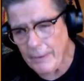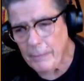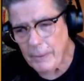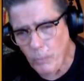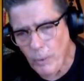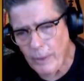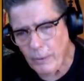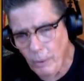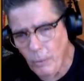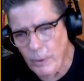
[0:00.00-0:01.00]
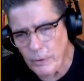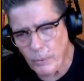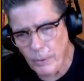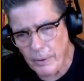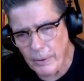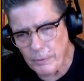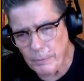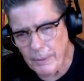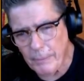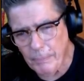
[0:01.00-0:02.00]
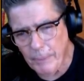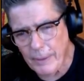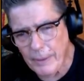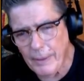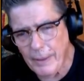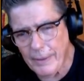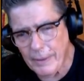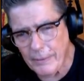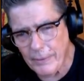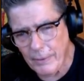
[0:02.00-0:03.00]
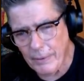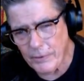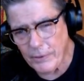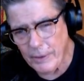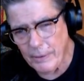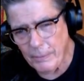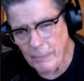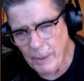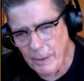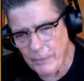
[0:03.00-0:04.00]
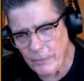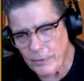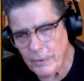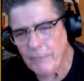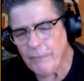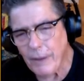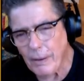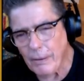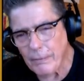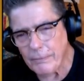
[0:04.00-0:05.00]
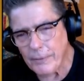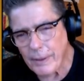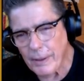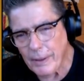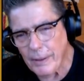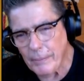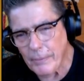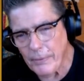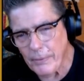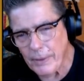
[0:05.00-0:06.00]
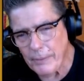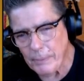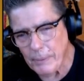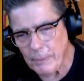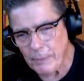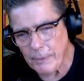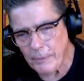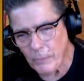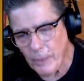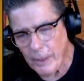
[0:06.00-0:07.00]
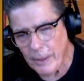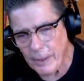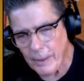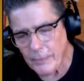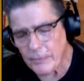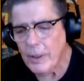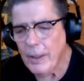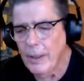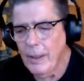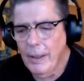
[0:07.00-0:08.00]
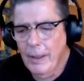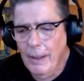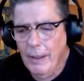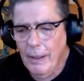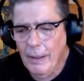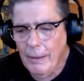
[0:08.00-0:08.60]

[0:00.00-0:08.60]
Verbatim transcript: I mean, one always worries, but but I think there are saner minds involved um, than the people in the White House uh,